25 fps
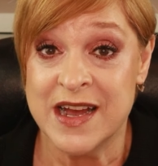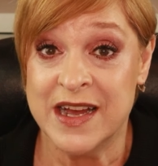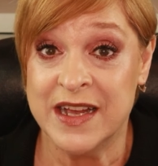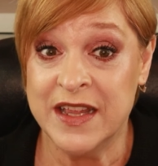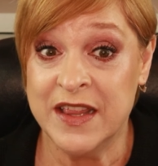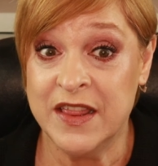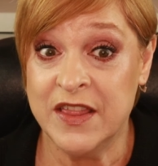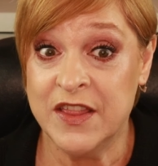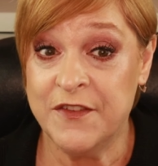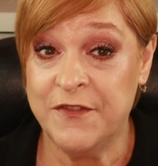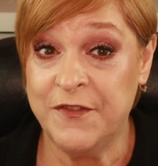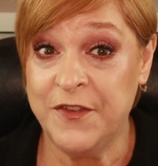
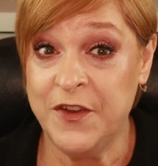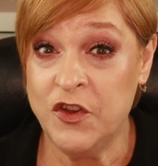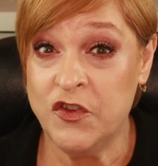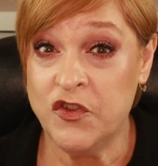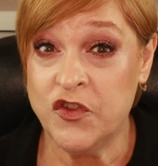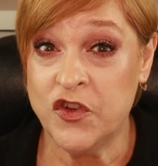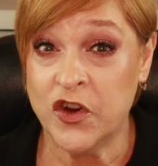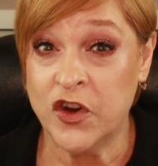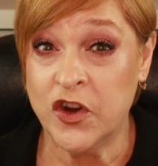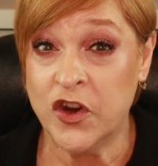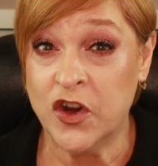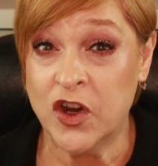In the
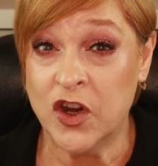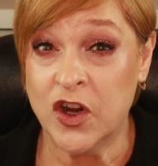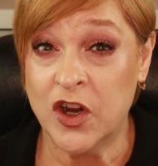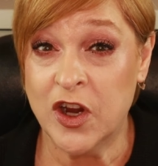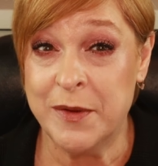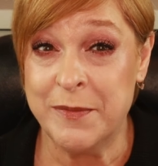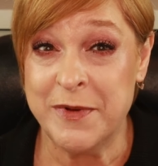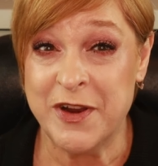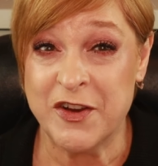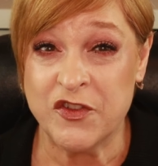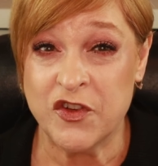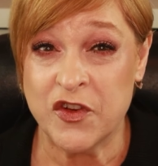future,
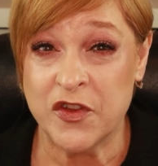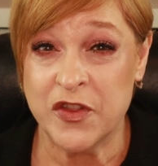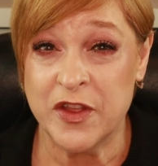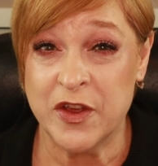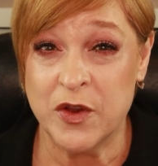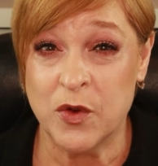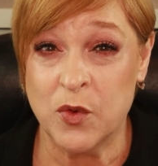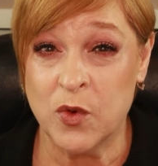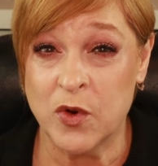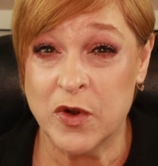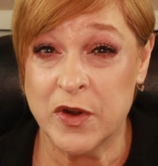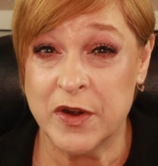I'm not sure
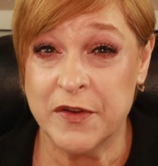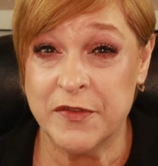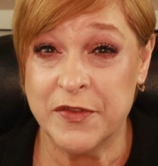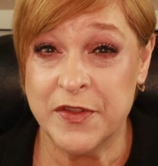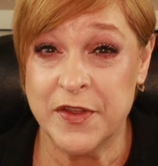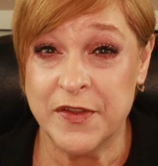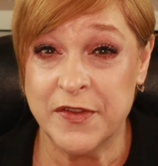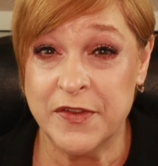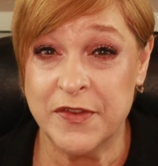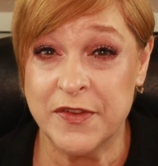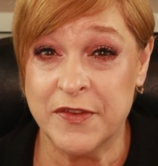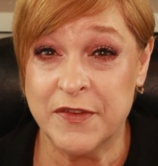the order of
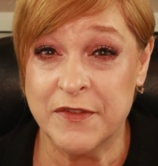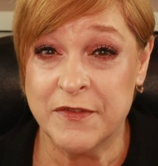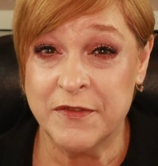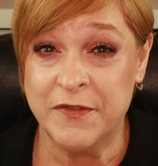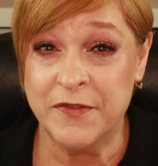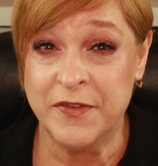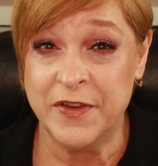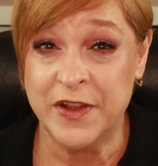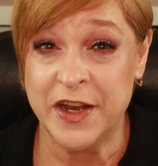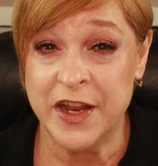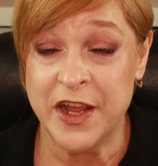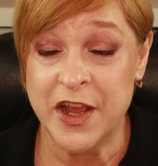this
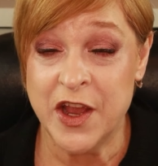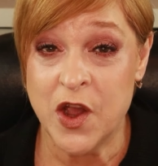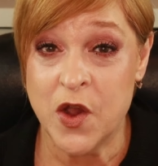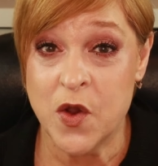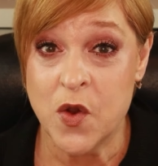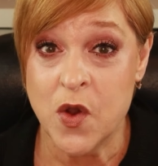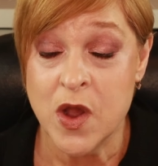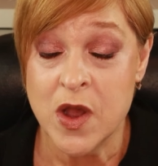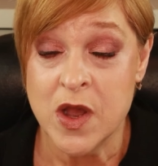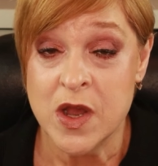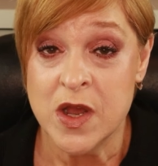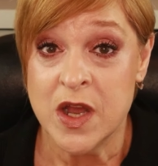
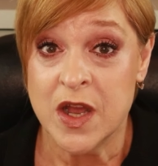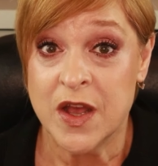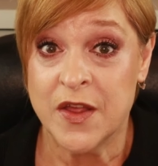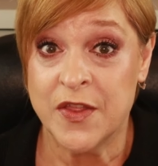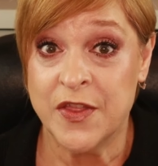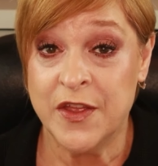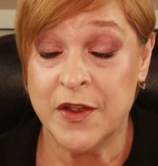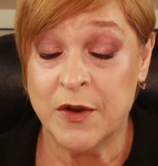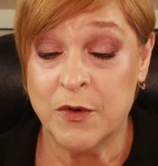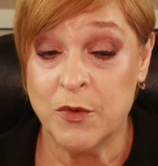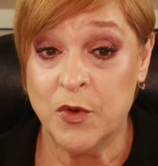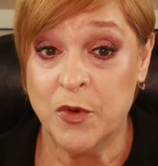video,
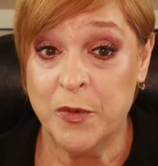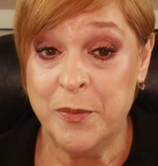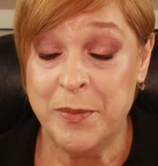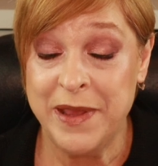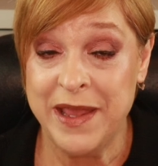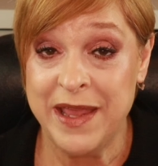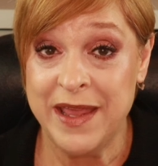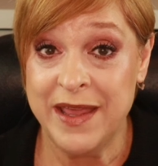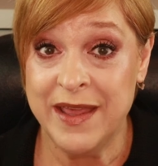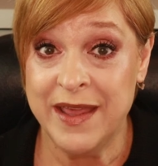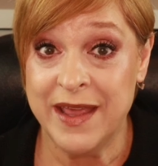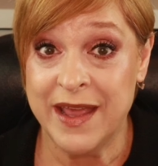there will
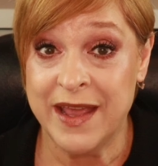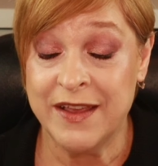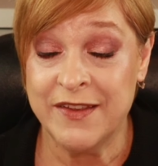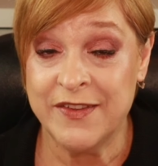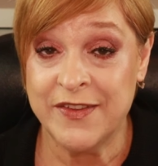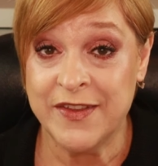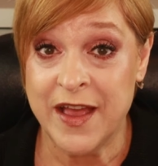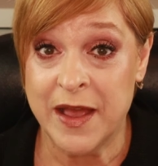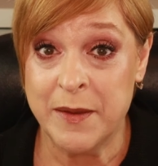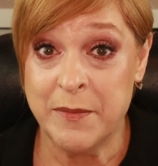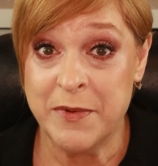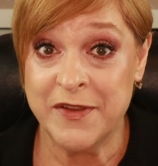be a
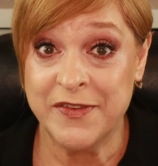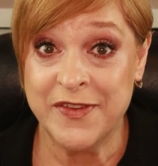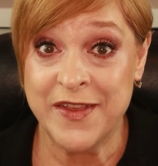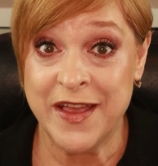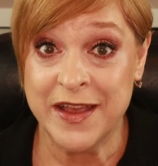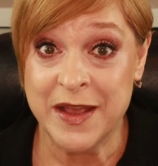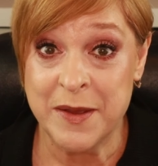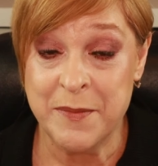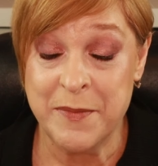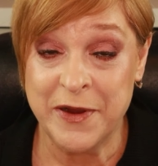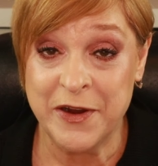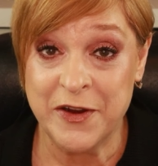
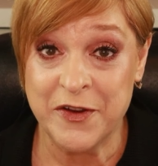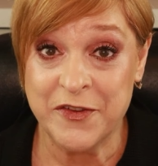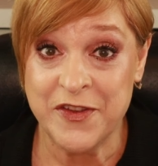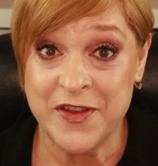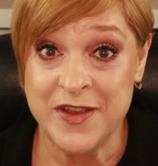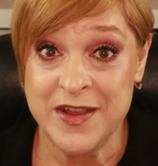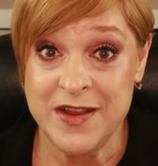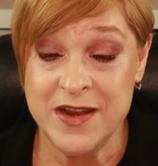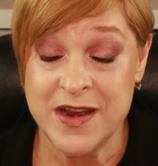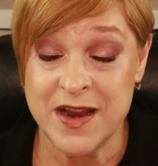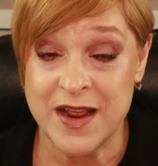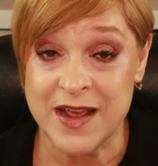side-by-side -side
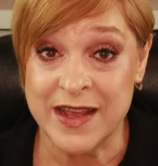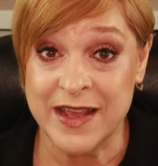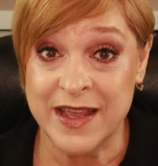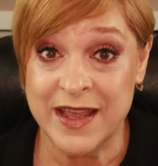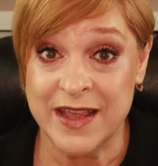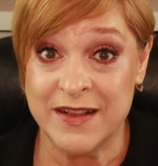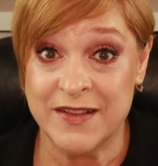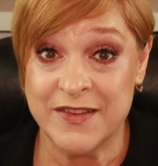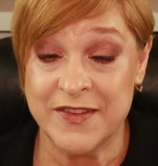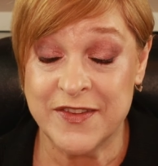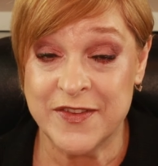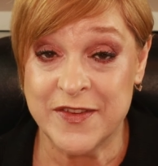comparison
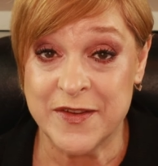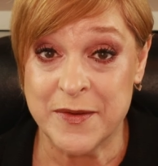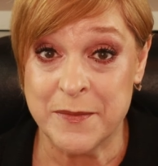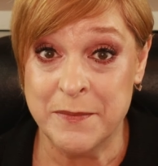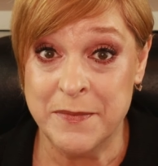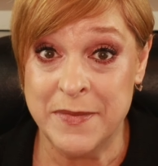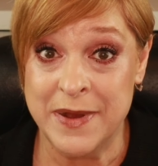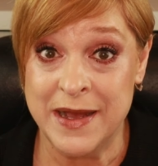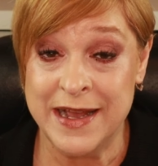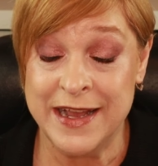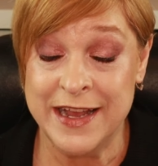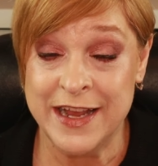against
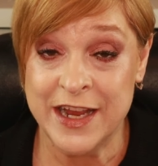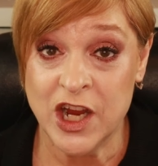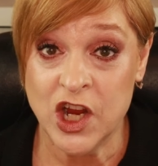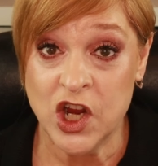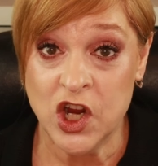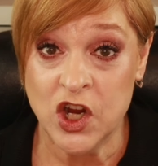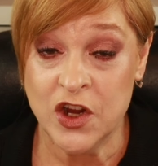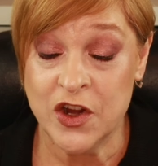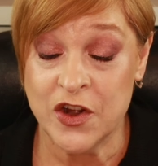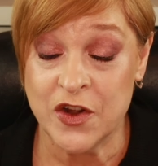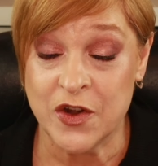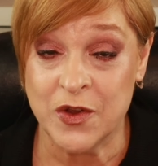my
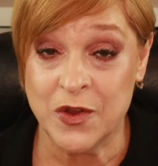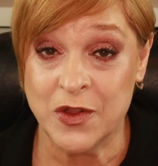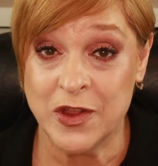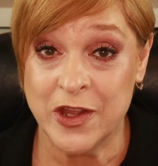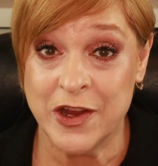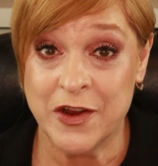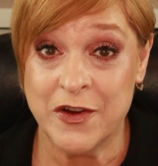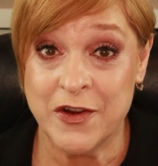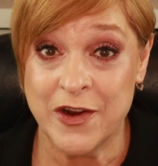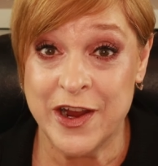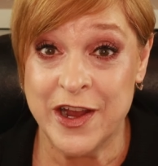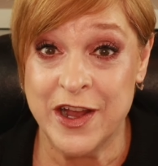current
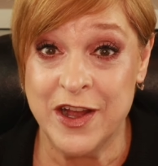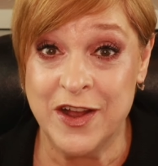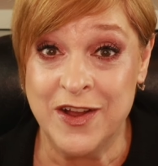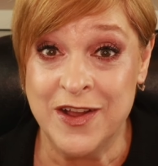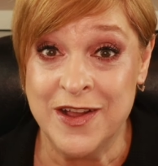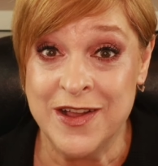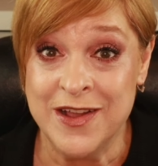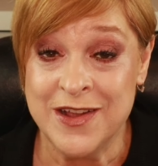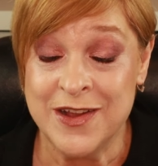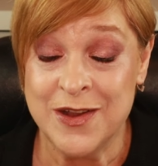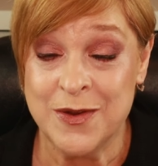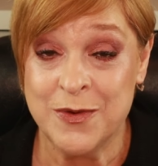Holy
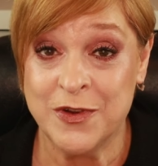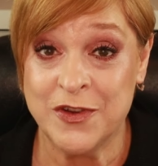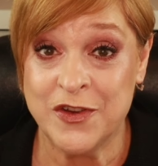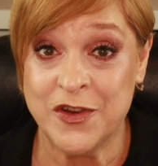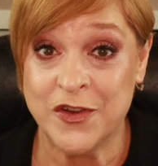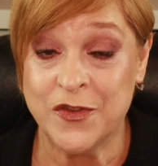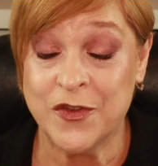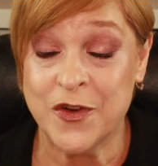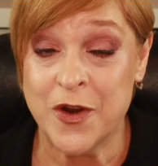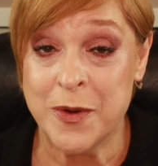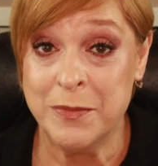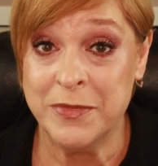Grail, which
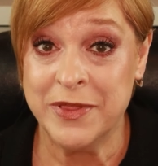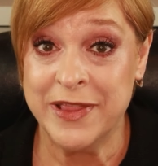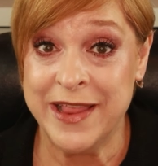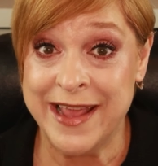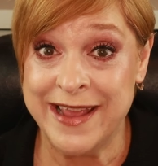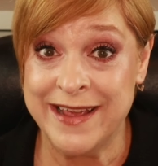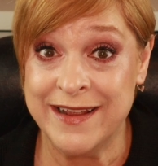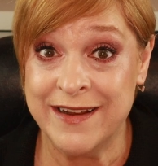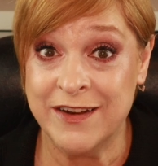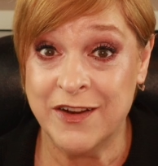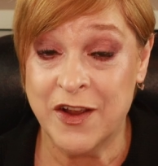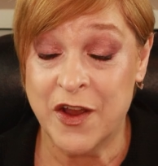is from
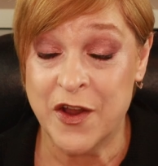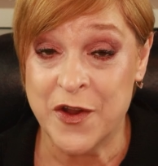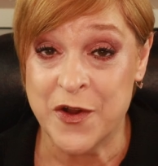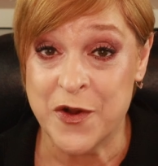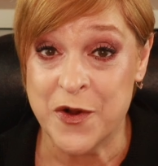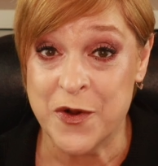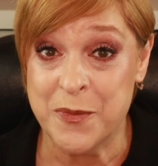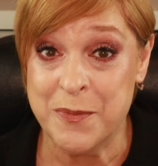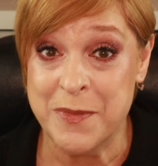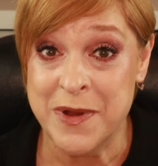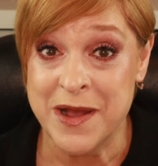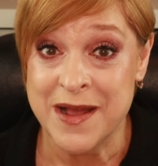
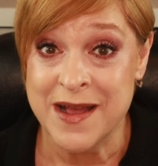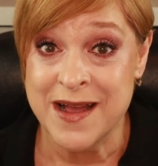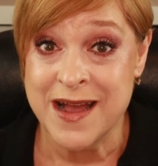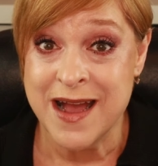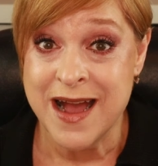Lancome.